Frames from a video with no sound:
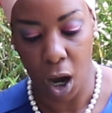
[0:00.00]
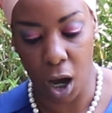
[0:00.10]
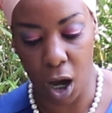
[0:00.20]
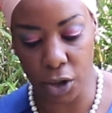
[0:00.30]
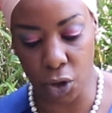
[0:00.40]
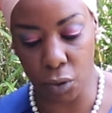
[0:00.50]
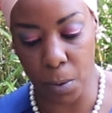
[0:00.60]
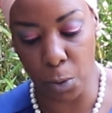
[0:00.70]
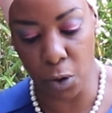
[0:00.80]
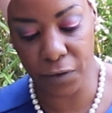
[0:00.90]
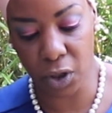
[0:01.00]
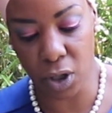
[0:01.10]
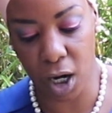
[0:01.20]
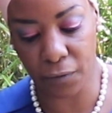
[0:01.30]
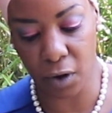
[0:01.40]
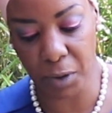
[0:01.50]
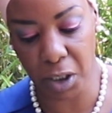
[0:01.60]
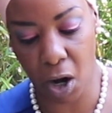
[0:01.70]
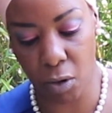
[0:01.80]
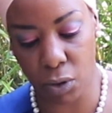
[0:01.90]
to remove Sudan from the
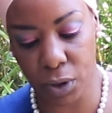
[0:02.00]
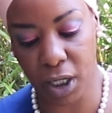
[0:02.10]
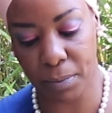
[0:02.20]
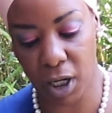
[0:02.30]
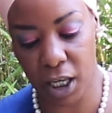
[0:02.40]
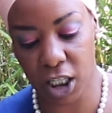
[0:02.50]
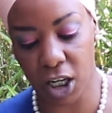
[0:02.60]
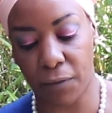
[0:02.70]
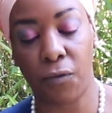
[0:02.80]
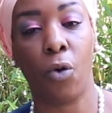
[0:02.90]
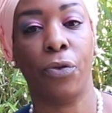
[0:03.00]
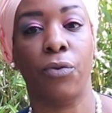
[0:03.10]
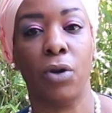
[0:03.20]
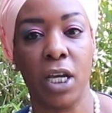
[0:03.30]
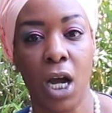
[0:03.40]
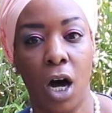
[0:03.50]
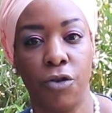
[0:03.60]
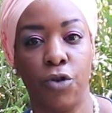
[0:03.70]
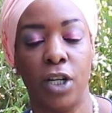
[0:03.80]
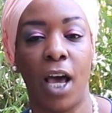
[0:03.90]
terrorism list for
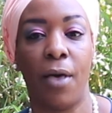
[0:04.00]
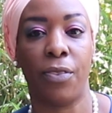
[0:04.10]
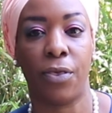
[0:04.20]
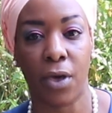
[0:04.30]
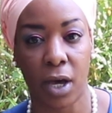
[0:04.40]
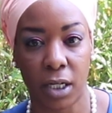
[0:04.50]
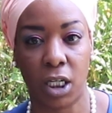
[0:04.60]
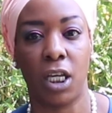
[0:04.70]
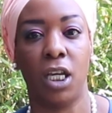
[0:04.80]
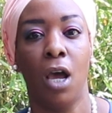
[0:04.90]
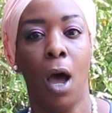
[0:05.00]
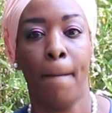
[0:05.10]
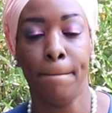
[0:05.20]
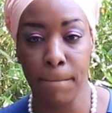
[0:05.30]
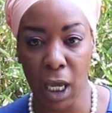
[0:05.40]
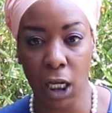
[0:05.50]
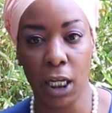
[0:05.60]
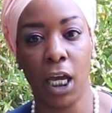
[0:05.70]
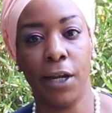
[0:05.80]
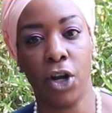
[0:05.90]
$330
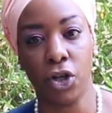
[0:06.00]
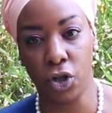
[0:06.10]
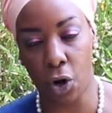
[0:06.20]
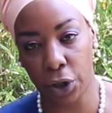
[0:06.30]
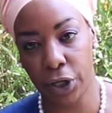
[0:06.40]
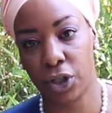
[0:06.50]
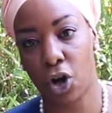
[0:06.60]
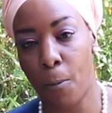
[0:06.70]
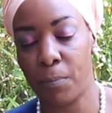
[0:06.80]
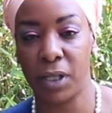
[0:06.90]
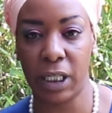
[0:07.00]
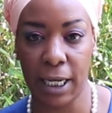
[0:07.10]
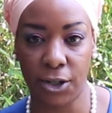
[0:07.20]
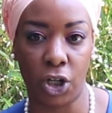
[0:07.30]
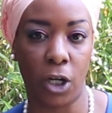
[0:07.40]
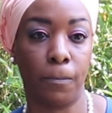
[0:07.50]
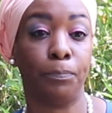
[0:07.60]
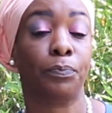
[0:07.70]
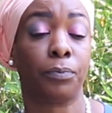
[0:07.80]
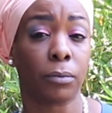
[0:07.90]
million
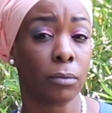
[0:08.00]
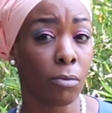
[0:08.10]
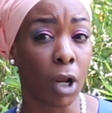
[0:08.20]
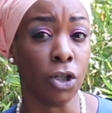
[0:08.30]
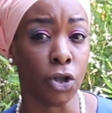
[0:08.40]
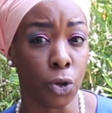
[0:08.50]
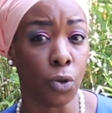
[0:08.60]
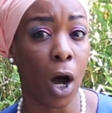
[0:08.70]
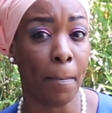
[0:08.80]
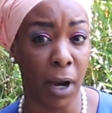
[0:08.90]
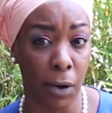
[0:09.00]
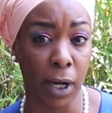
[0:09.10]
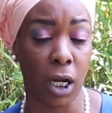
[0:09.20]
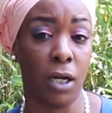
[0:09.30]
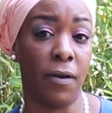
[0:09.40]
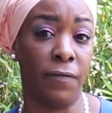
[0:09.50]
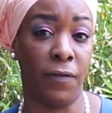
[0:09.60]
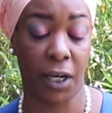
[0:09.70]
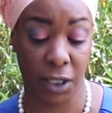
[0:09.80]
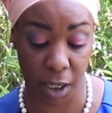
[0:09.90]
compensation to American
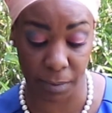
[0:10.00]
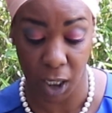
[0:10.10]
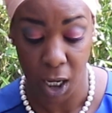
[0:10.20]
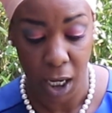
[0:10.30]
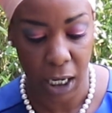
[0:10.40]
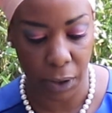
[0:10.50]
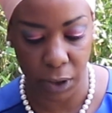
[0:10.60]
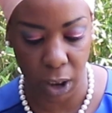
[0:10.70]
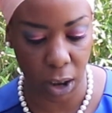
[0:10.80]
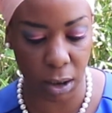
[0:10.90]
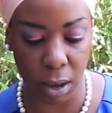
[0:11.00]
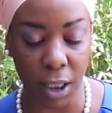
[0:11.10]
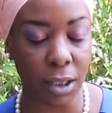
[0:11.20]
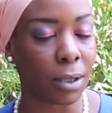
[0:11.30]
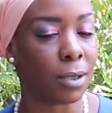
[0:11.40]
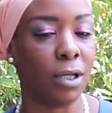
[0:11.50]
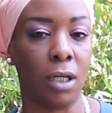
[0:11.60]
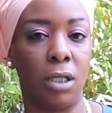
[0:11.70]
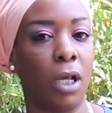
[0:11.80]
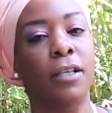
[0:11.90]
victims. Now, this is
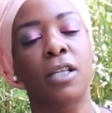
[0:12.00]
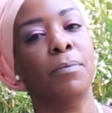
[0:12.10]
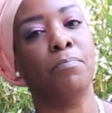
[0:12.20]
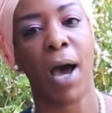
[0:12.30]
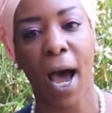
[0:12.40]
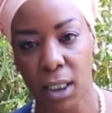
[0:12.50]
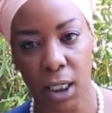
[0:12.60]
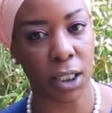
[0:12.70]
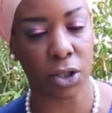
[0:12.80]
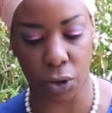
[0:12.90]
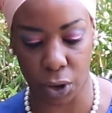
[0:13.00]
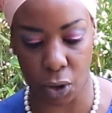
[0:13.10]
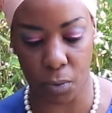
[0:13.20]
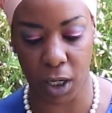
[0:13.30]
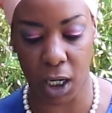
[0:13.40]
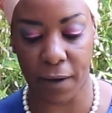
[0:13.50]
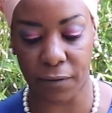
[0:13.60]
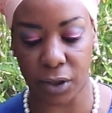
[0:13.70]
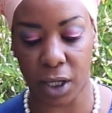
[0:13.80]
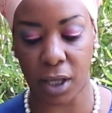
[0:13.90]
just, it's in bad taste on so many
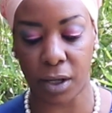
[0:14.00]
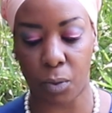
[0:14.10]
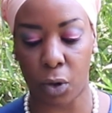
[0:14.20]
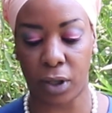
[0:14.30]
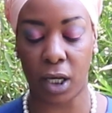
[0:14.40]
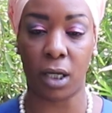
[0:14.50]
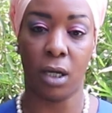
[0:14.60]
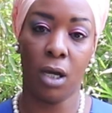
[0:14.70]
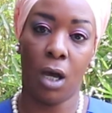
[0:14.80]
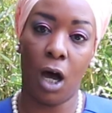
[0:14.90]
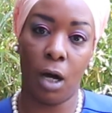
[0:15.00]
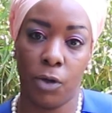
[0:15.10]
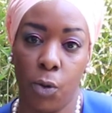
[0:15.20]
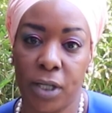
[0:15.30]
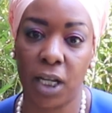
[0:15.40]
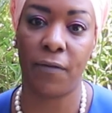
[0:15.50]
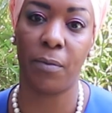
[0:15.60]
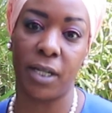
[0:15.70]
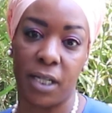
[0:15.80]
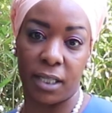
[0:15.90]
levels. And what the U.S.
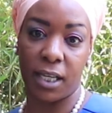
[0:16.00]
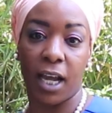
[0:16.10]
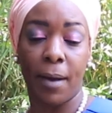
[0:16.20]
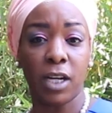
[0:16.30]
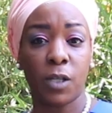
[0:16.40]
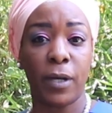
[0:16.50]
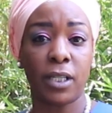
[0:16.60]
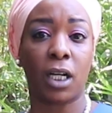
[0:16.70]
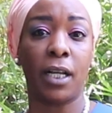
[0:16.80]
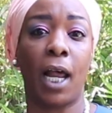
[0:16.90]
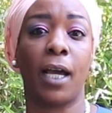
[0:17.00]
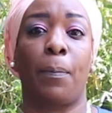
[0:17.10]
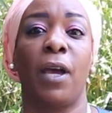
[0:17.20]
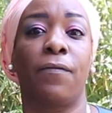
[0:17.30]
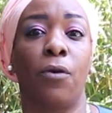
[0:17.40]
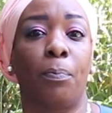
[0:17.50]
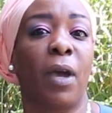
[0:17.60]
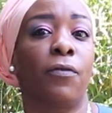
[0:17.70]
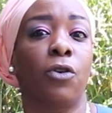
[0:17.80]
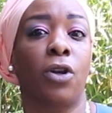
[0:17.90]
government is saying, I mean, it's basically like pay
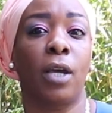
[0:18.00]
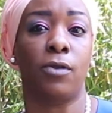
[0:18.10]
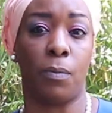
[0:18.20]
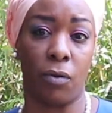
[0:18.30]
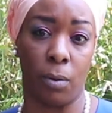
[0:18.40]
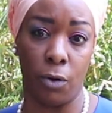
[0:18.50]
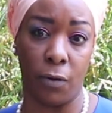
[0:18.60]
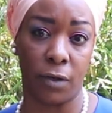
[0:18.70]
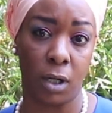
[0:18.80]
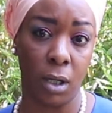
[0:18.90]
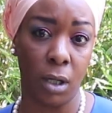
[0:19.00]
for your name to be removed.